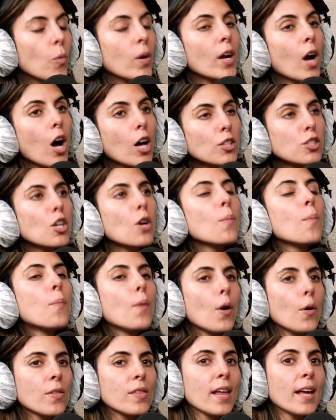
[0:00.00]
We also
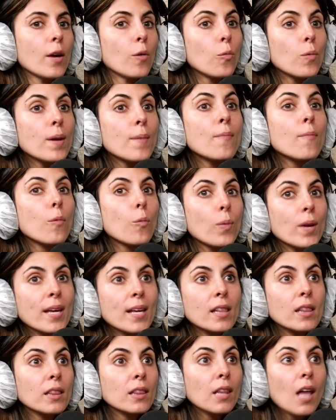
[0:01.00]
both like we
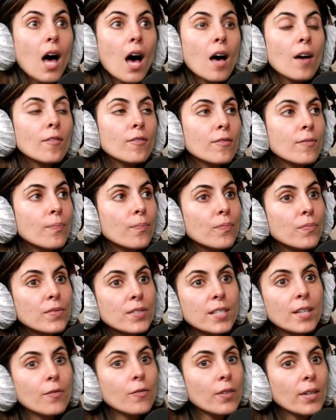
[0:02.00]
love
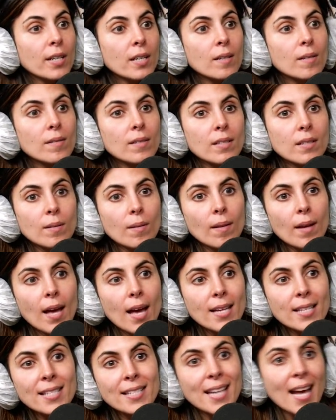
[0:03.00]
different
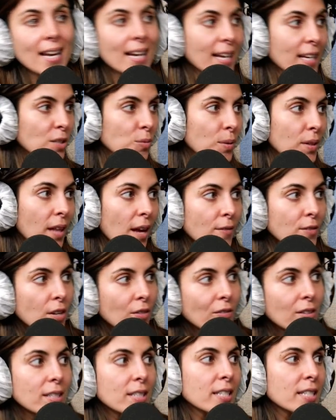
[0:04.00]
aesthetics. We love
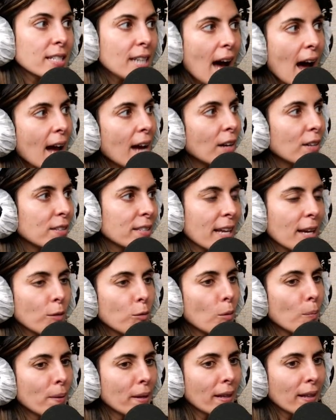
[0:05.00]
different styles. Like
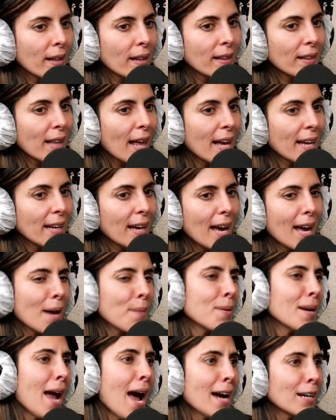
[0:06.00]
we'll be like,
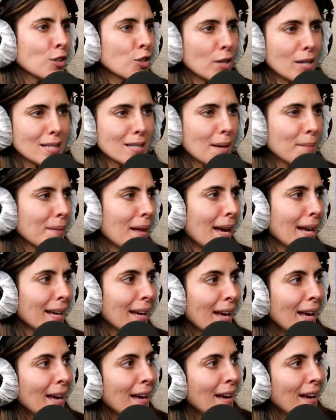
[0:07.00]
I'm an actress. I'm
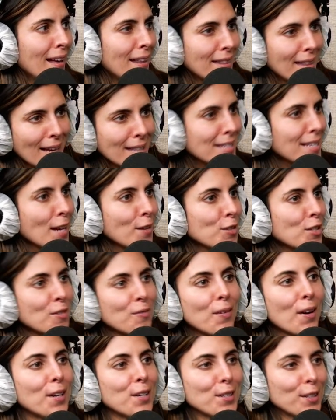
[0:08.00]
like, that sounds
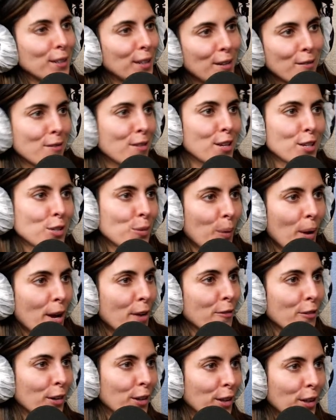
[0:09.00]
fun to live this
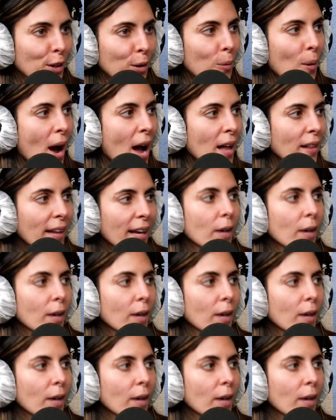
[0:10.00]
way for a little while.